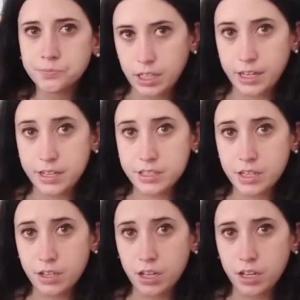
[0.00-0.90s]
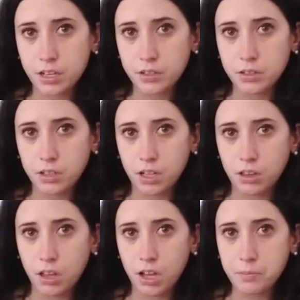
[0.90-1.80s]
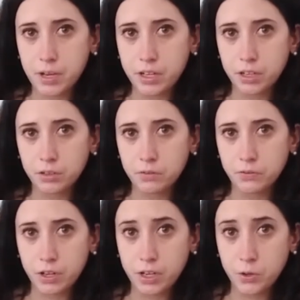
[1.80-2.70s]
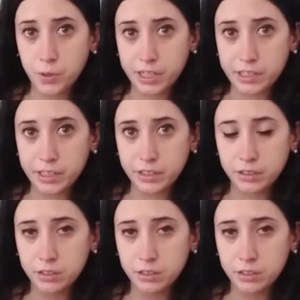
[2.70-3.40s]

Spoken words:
I guess he got a lot better very quickly.